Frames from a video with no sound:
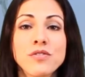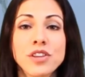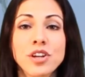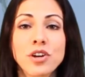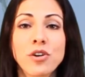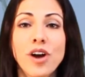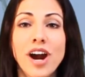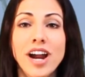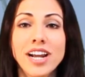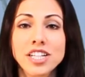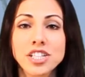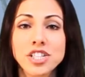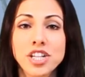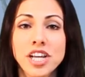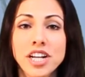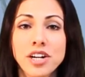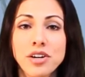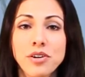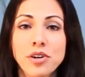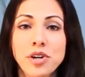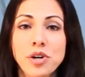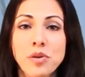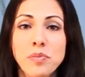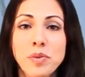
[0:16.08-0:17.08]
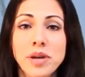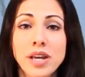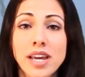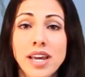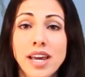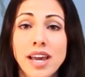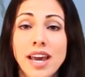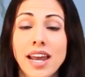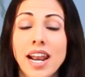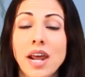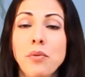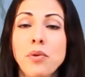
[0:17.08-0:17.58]
the Crash Data Group,
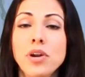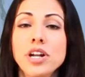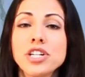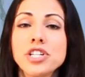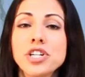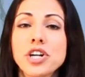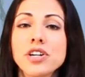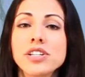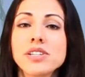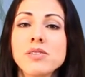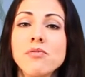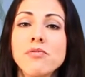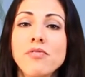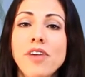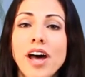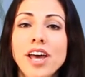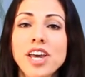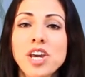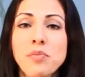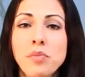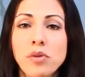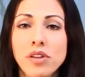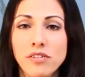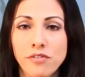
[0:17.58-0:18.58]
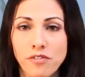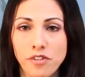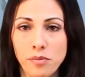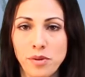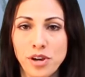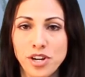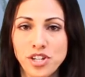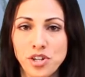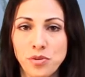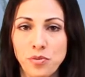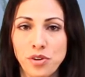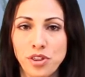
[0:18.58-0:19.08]
and I want to share some valuable
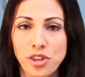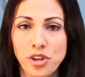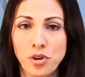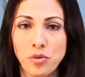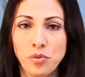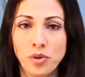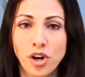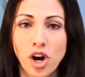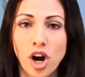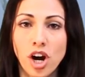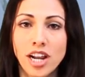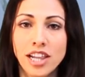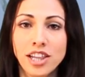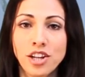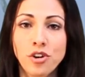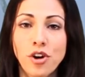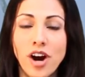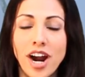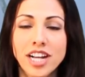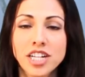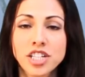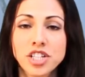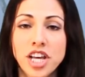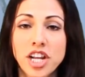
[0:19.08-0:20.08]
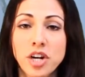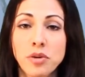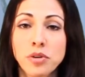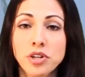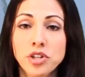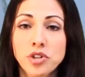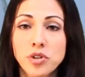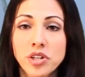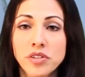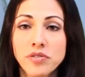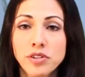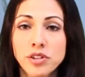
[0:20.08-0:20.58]
information with you regarding the Crash Data
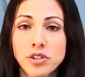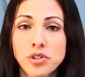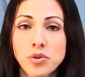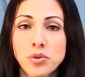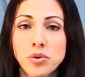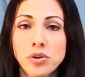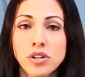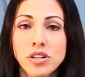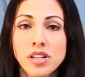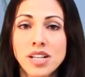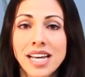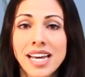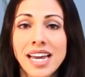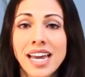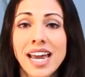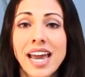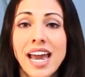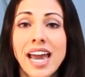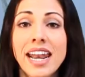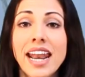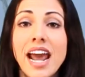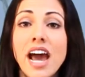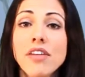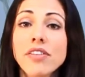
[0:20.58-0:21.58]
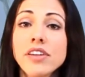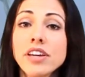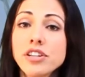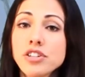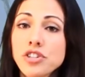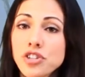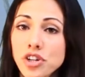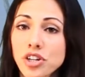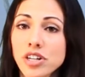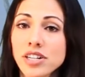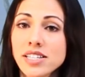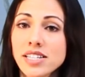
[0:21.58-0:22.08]
Retrieval tool and how the
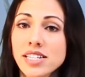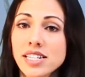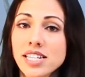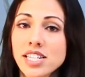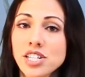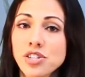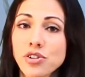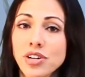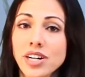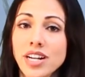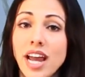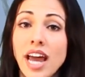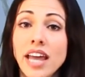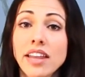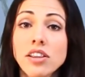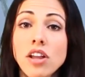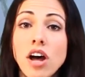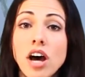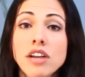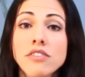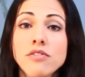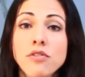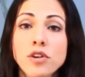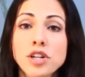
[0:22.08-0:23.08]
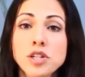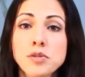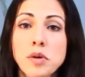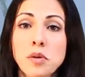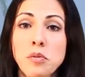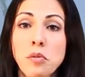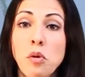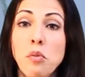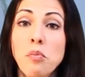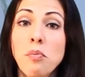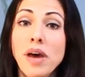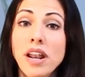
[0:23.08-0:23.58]
insurance industry and law
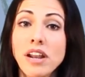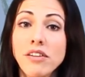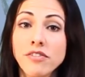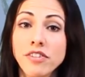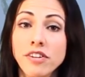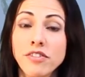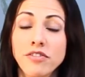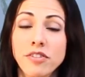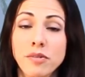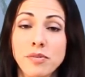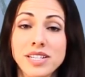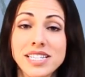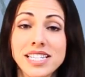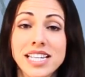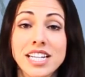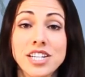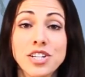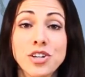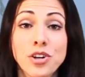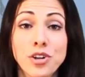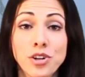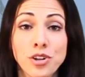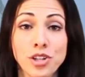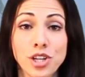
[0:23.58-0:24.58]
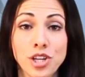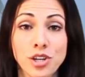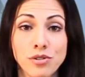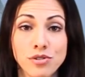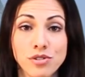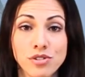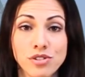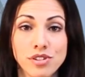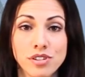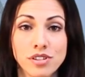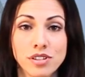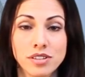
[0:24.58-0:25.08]
enforcement will benefit from its internal
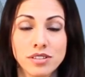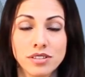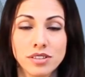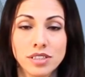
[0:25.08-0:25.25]
use.